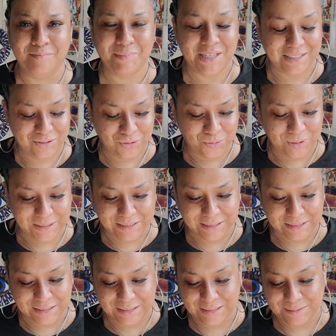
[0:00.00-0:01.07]
I'm not doing
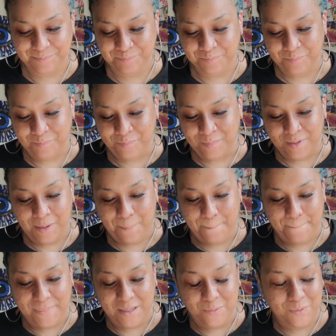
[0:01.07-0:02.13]
this.
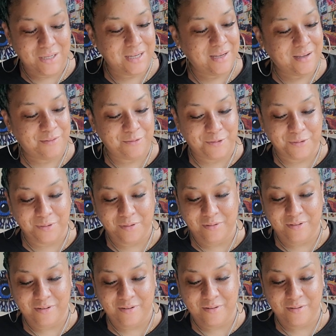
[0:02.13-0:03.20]
But whatever,
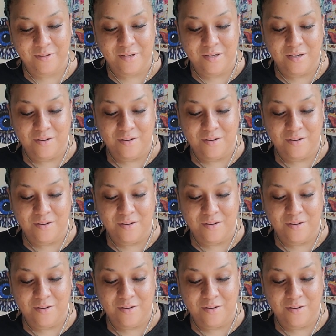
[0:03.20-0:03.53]
you know.